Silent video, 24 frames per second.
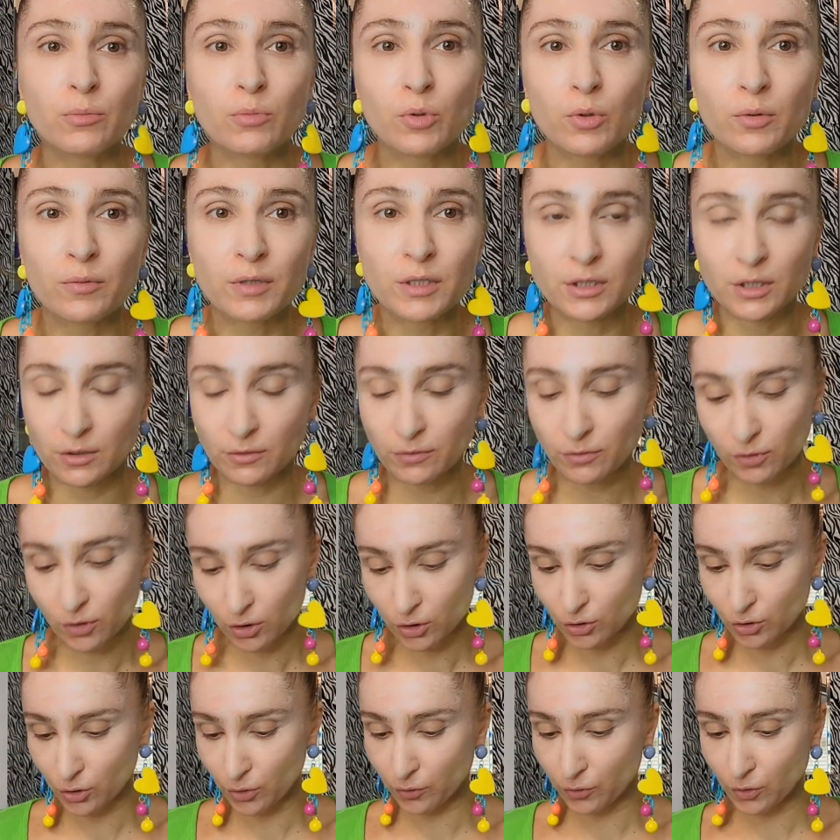remove it in
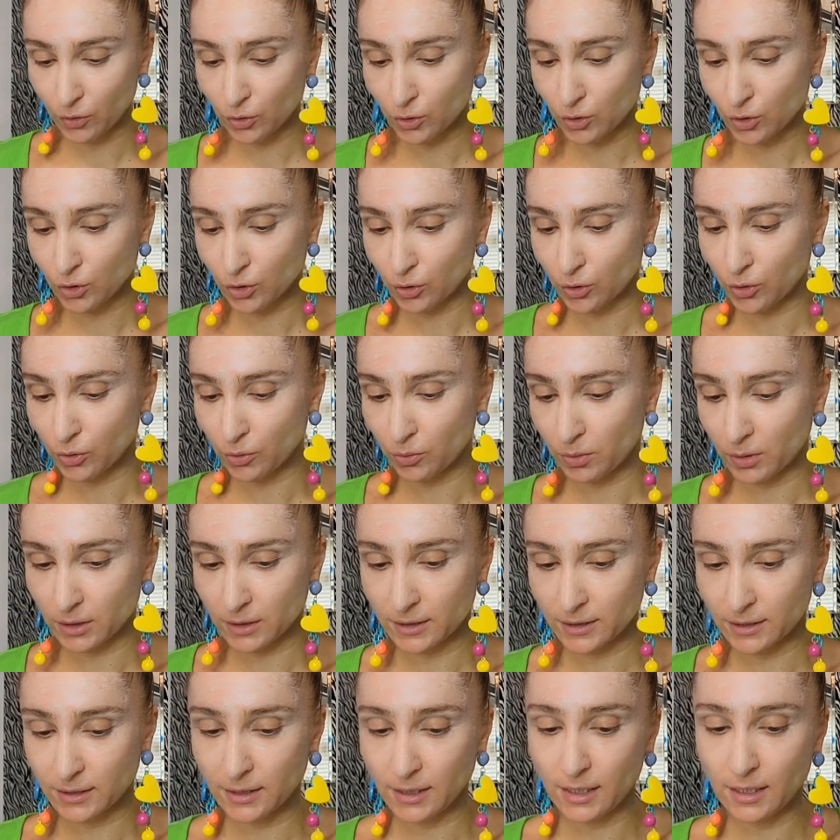front of you, so you
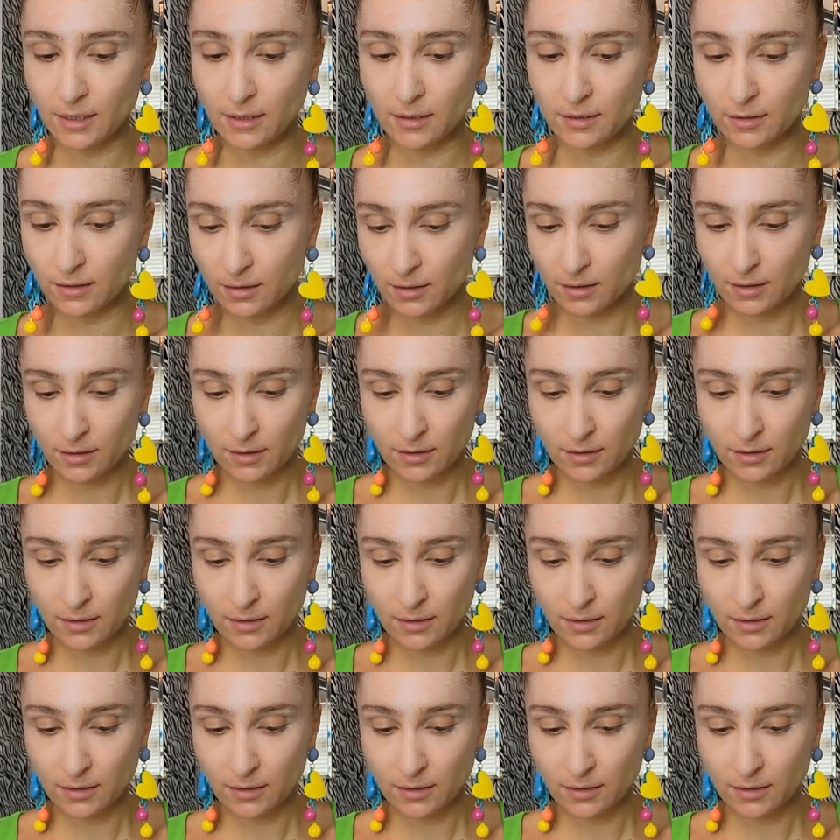will see